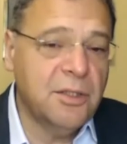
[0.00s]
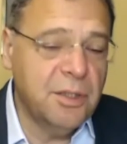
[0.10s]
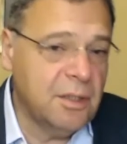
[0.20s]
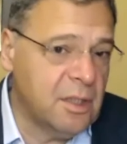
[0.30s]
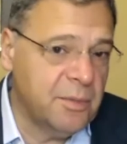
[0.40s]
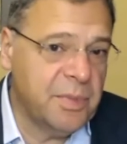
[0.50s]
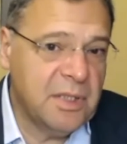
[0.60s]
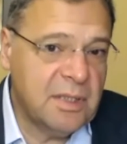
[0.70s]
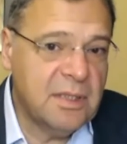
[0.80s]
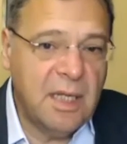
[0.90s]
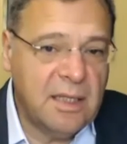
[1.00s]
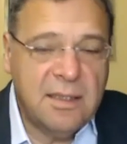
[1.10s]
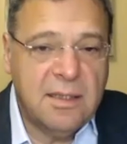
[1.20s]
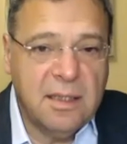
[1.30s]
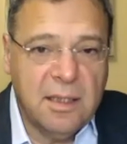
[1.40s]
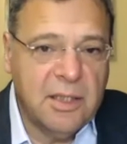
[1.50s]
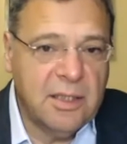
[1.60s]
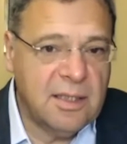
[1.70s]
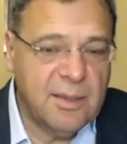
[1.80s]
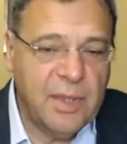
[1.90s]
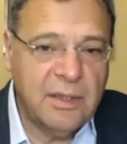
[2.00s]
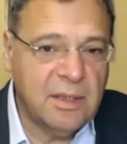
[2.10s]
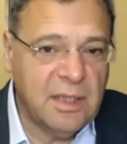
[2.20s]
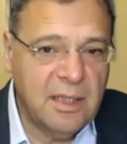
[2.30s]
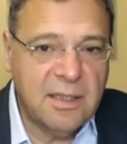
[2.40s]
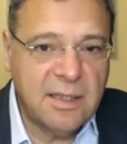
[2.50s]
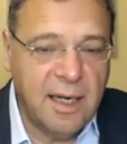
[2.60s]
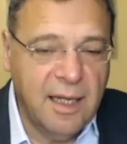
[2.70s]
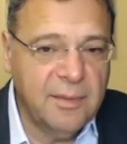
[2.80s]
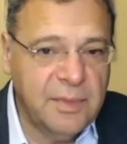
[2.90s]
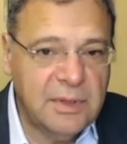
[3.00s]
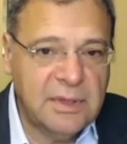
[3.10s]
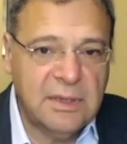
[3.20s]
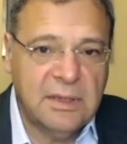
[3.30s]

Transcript: Europe is dead serious about its climate